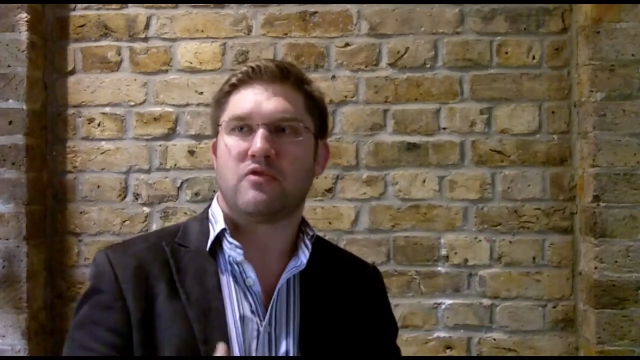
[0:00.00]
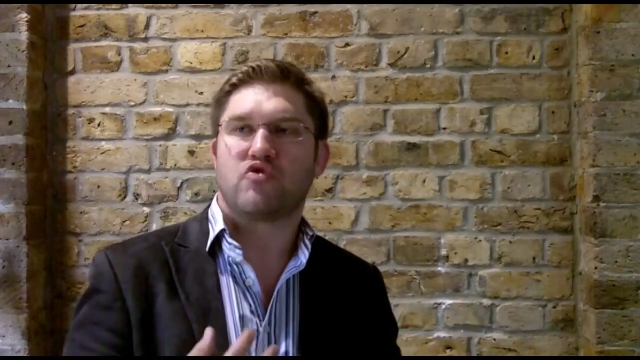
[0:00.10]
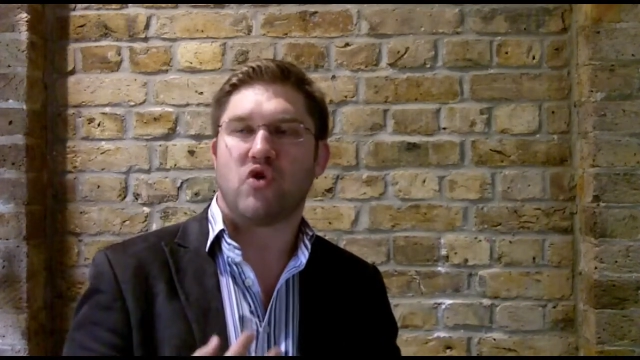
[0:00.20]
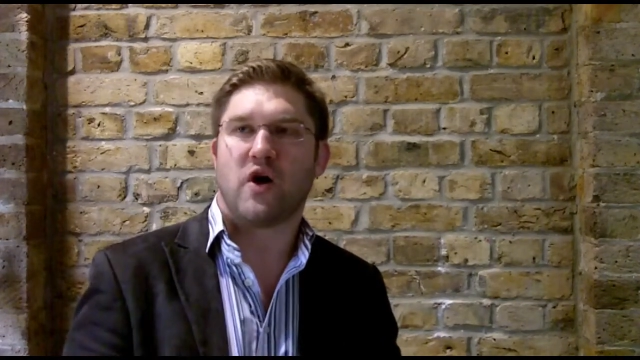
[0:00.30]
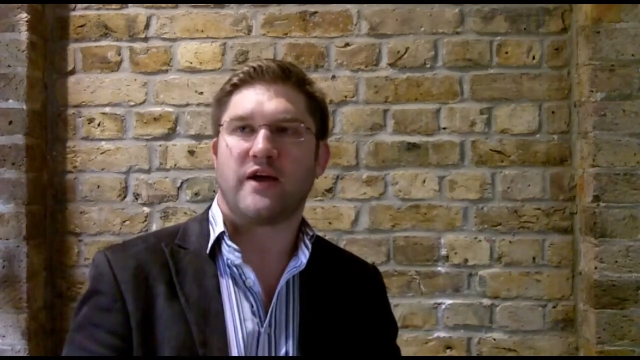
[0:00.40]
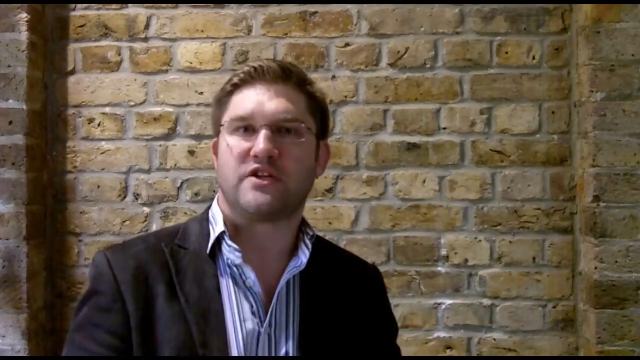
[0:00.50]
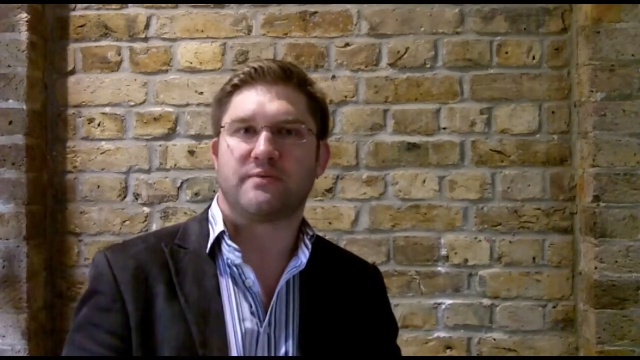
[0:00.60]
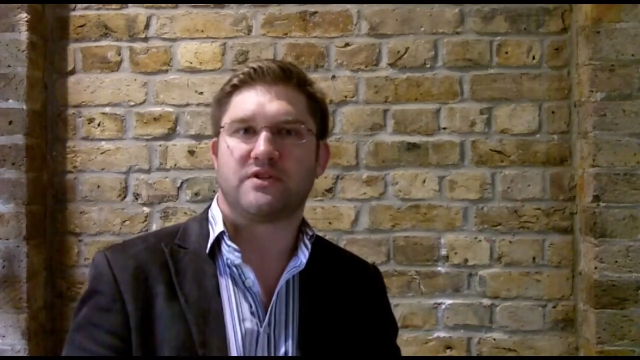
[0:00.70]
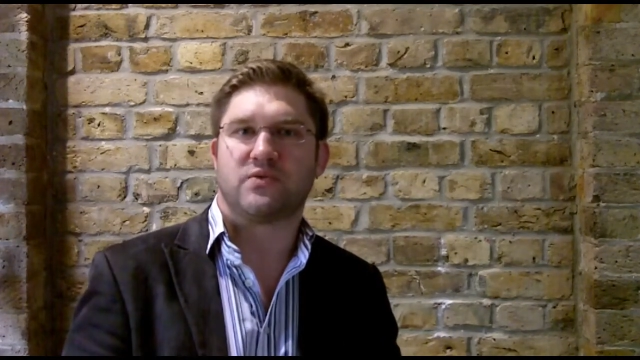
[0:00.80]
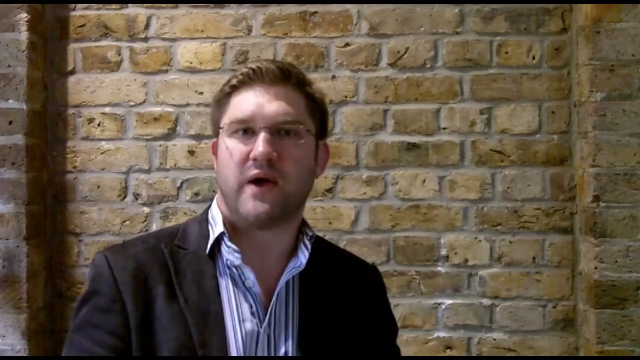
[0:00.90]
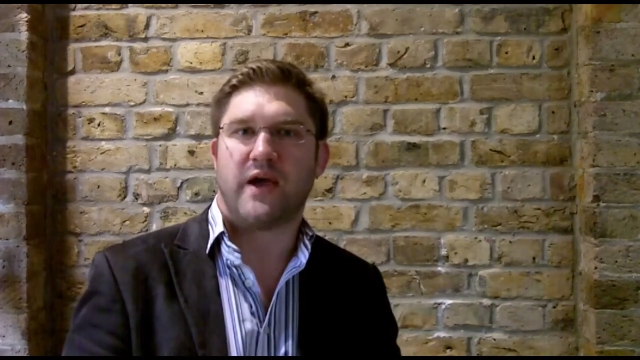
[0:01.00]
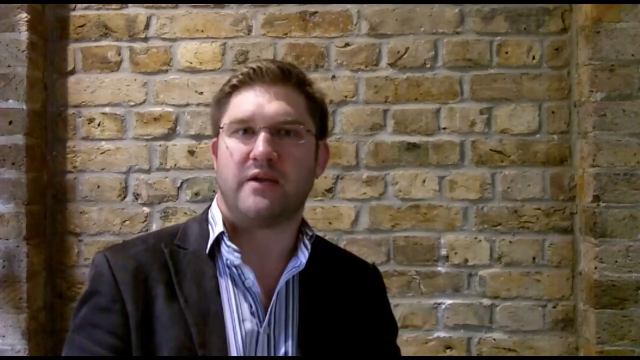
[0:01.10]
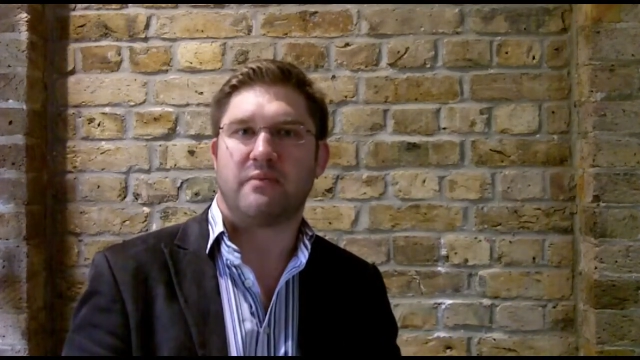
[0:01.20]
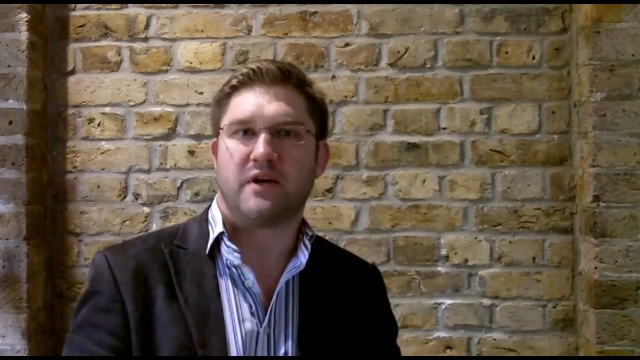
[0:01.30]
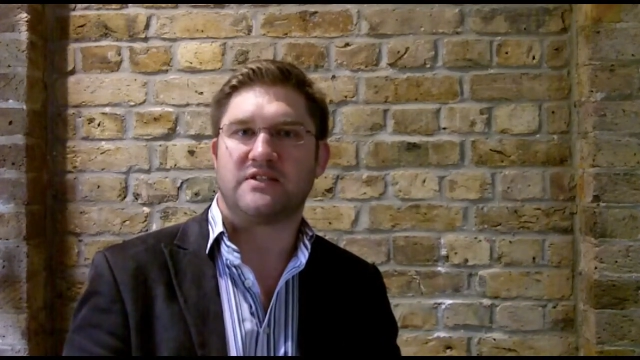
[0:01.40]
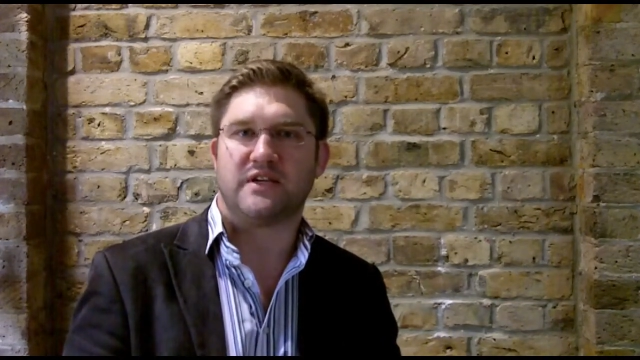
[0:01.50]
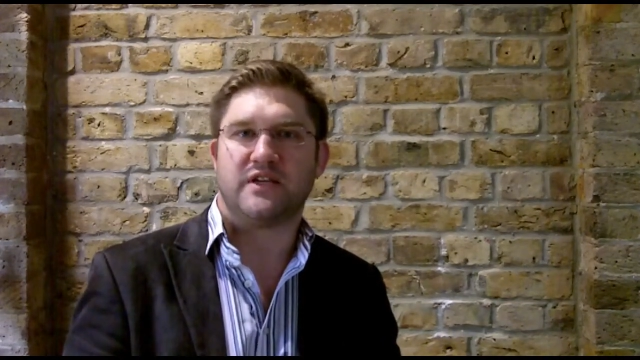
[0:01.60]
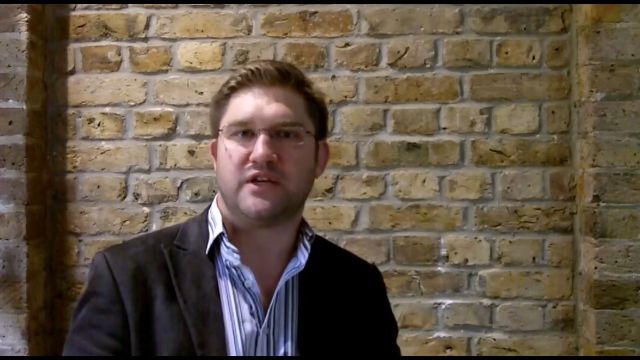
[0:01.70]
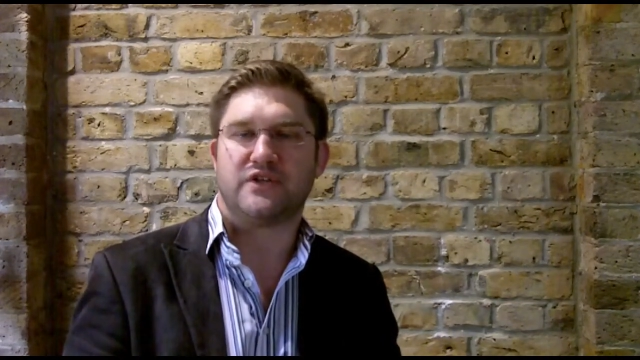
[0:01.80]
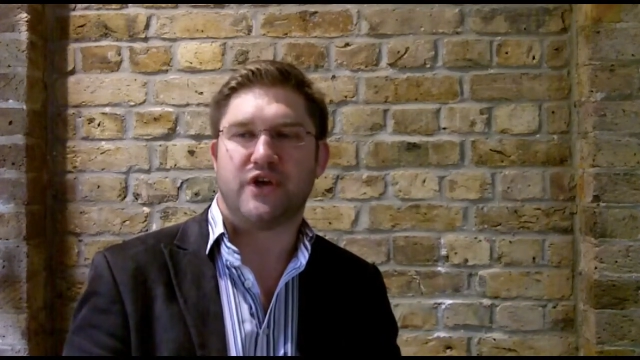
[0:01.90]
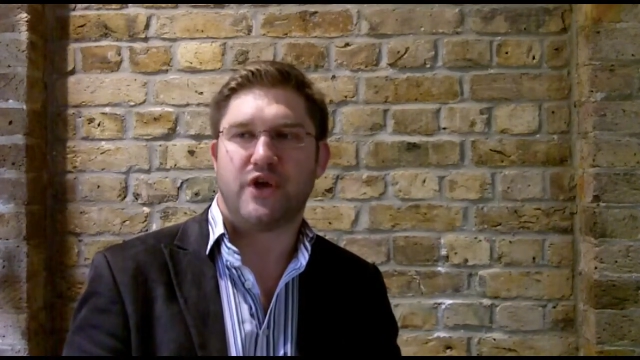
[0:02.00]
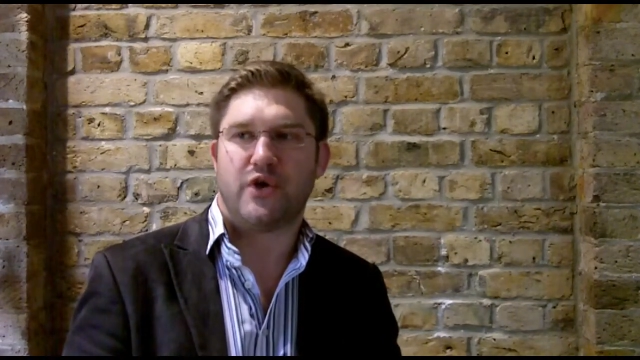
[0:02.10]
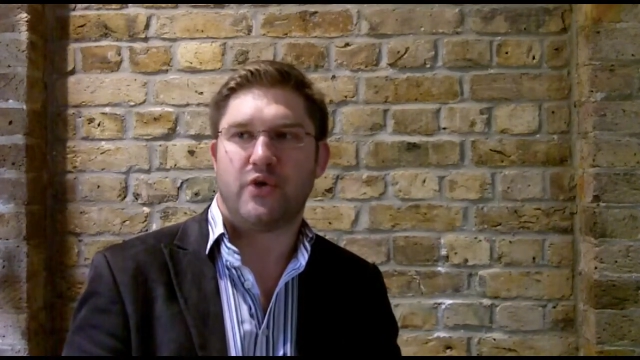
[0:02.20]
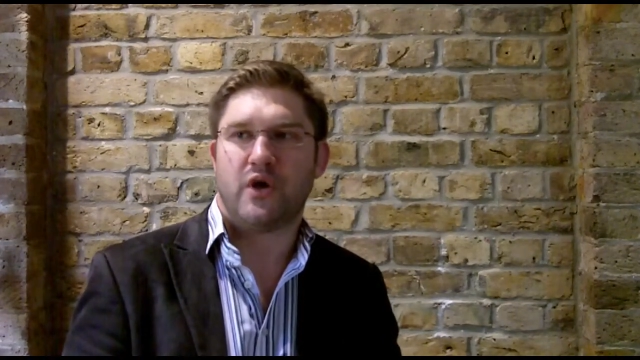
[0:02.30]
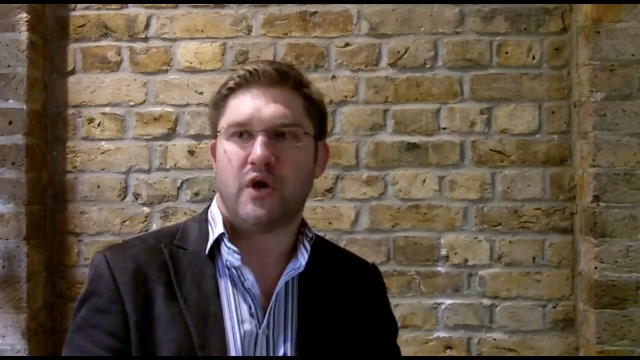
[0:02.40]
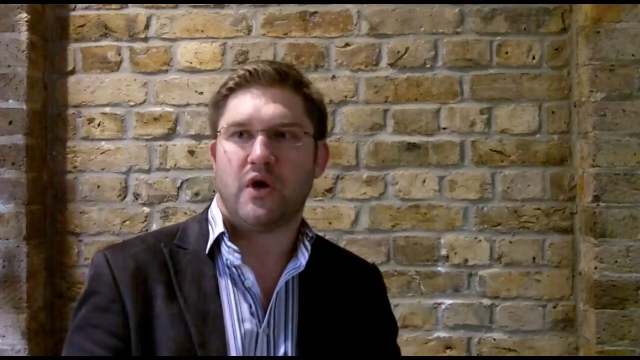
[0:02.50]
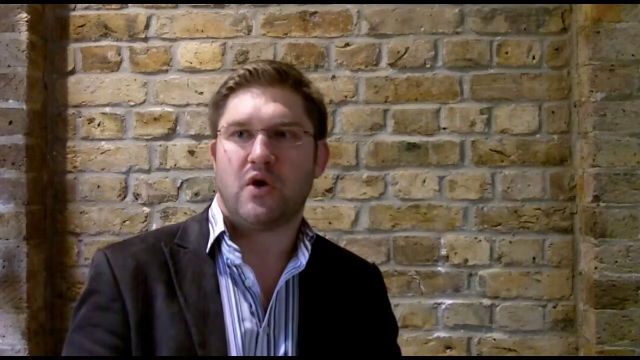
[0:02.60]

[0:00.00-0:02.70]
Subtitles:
trying to persuade my seniors who